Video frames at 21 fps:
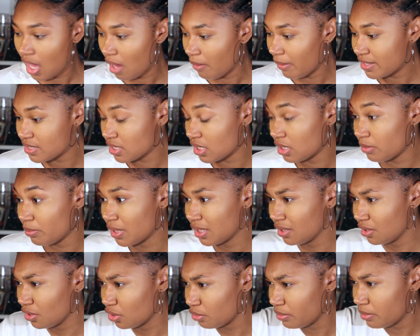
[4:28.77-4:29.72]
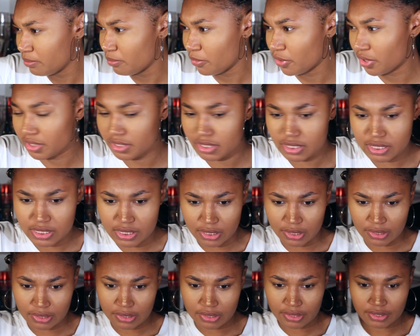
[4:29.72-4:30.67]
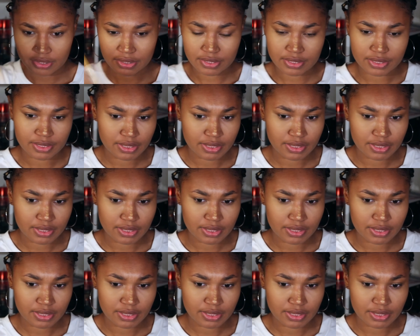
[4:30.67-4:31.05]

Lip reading: I'm actually going to put a little bit more concealer.